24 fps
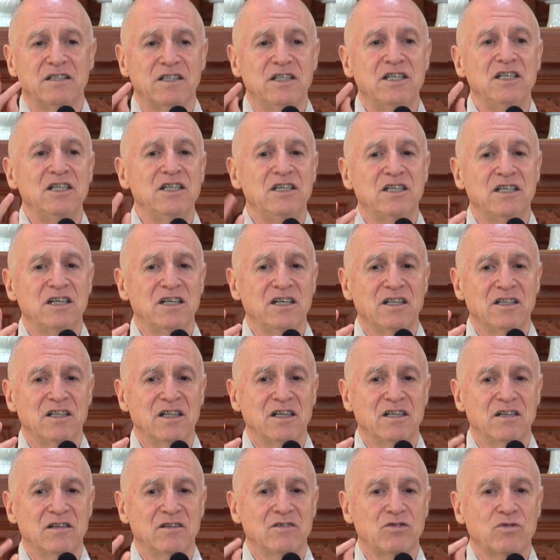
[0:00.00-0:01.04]
teaching
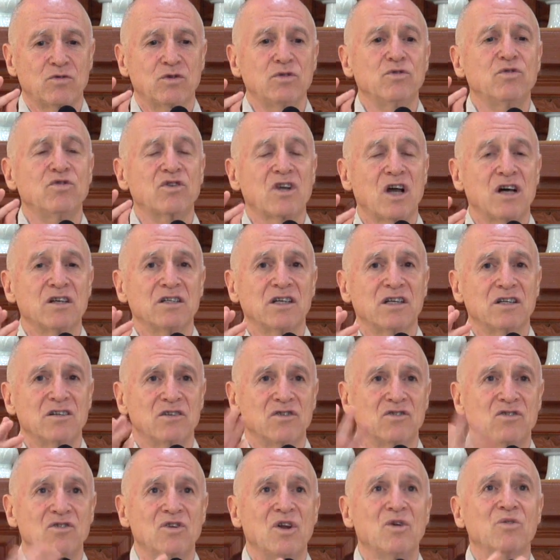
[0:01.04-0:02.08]
that true Sangha
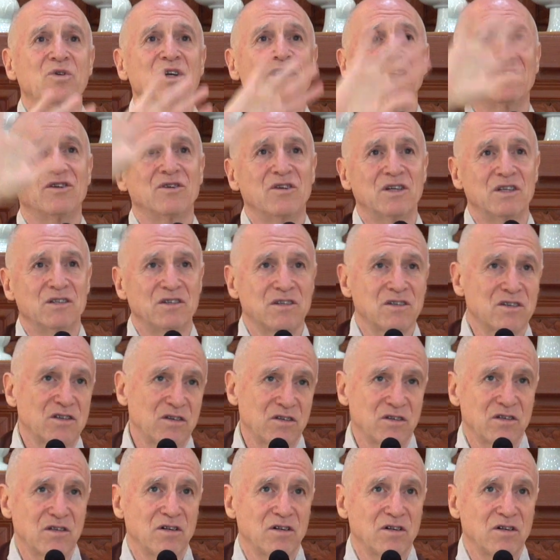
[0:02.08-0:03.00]
is no hindrance.